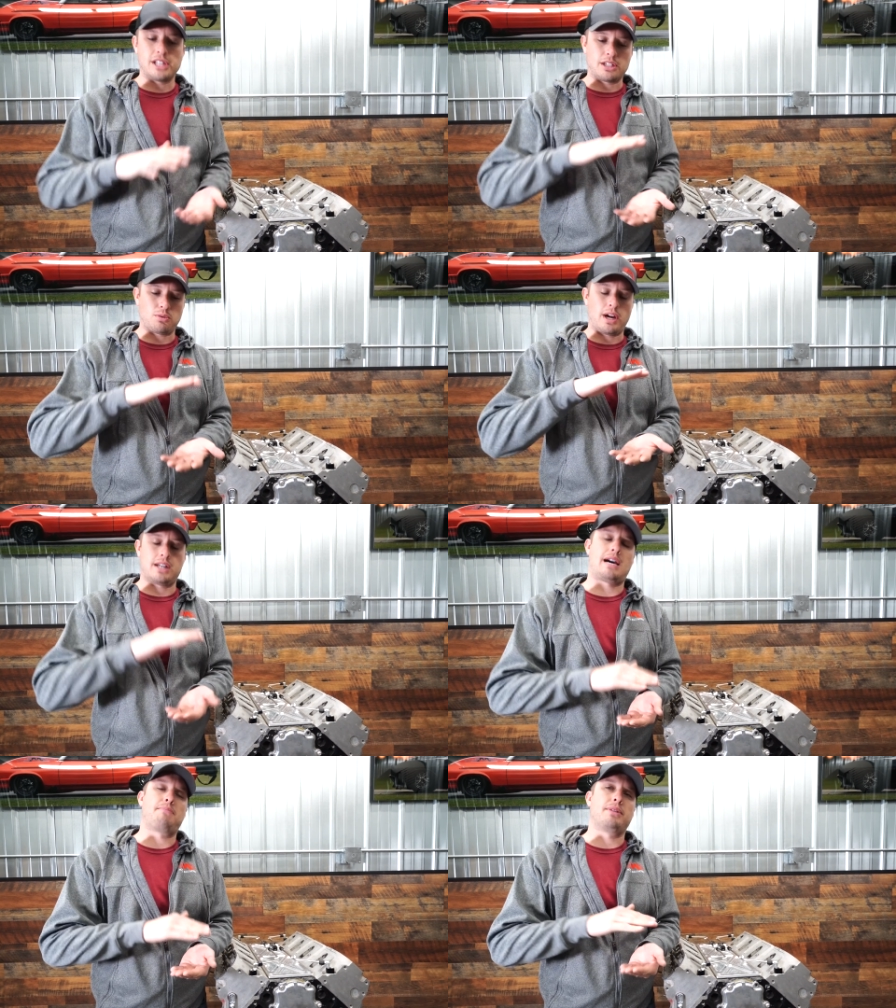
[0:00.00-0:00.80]
That's why
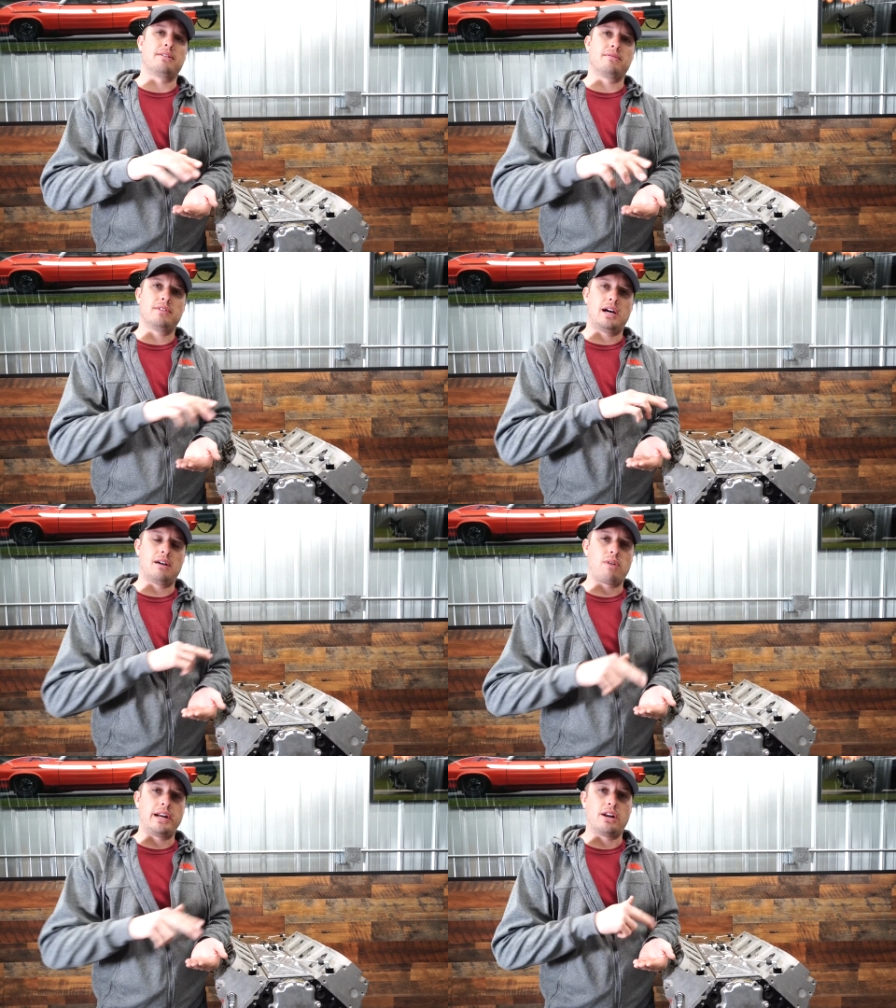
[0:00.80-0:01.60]
on top of the
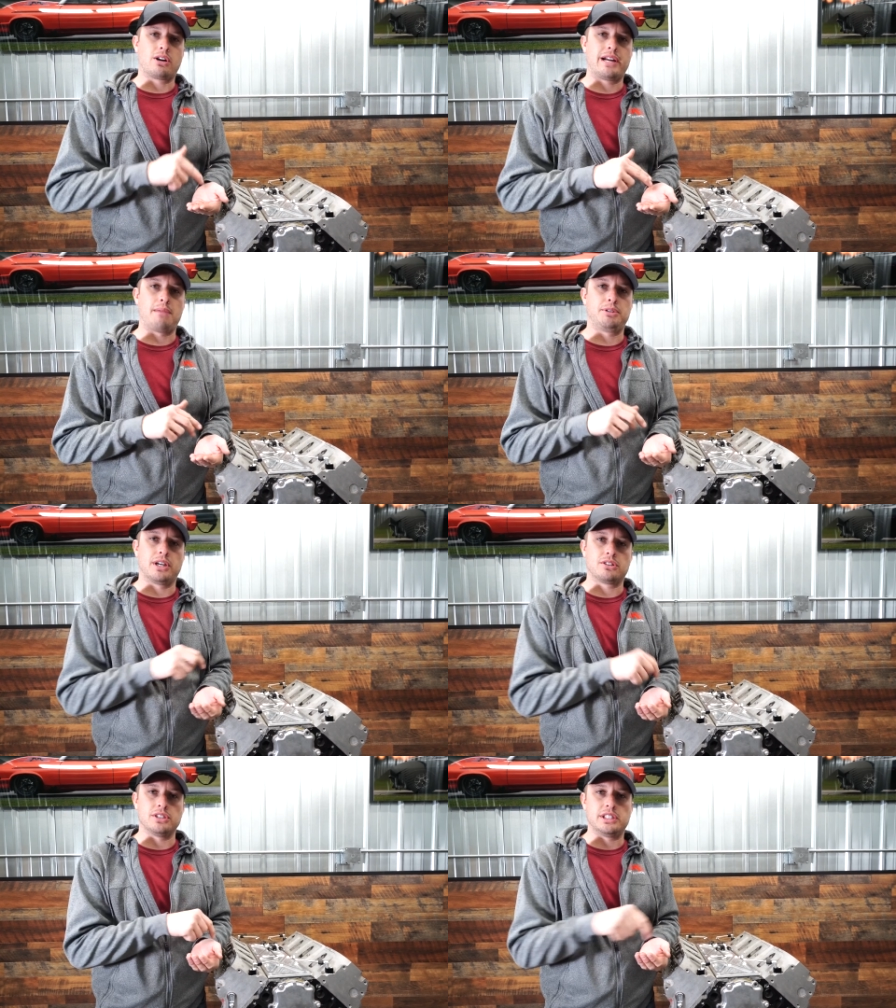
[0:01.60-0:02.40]
uh, radiator caps,
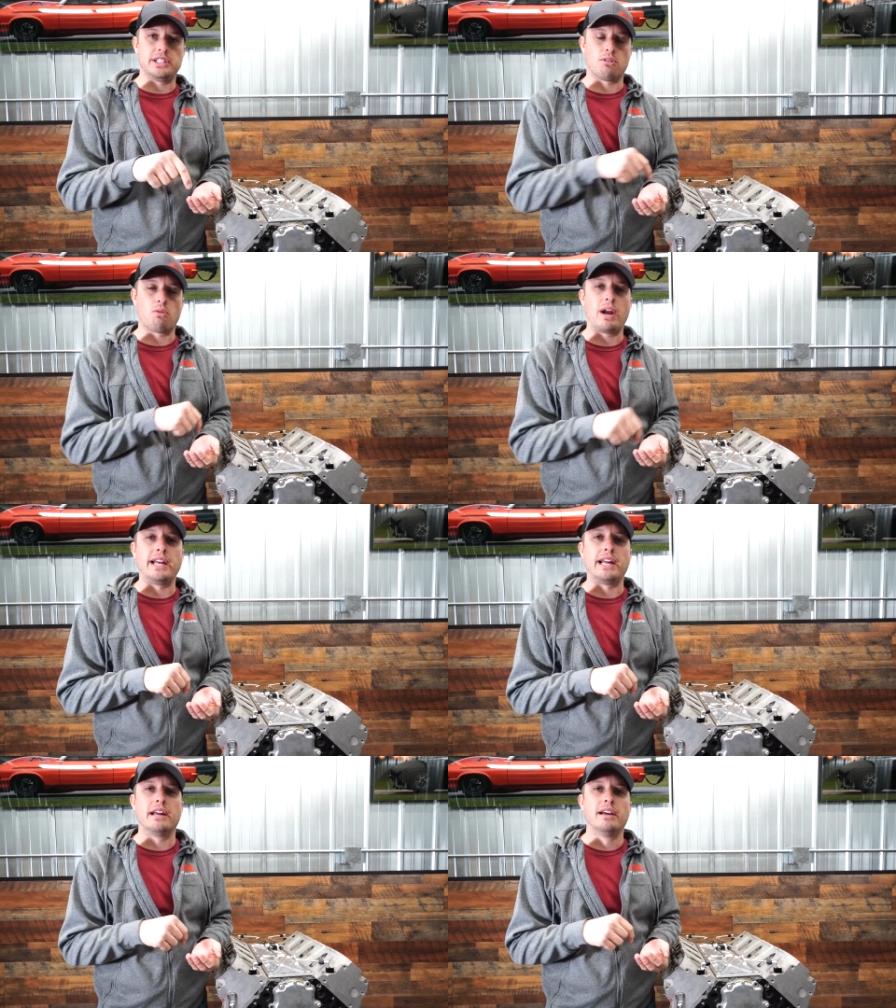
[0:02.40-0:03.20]
you actually see a
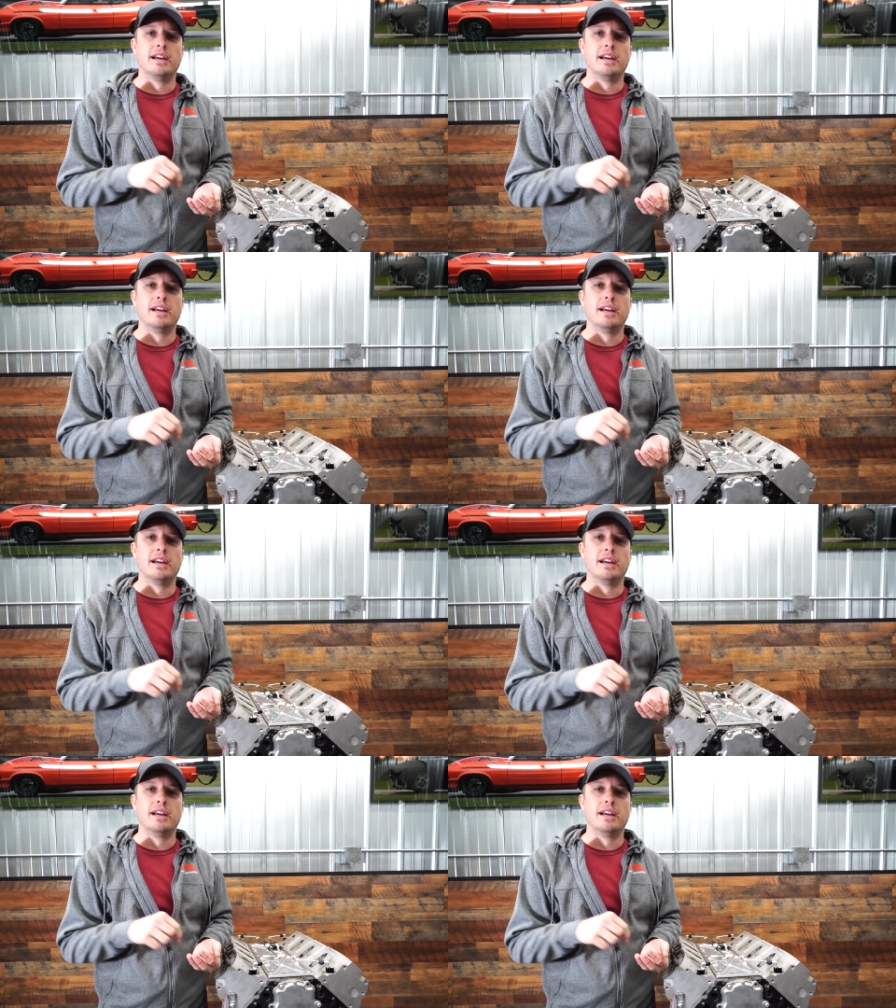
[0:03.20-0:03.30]
rating.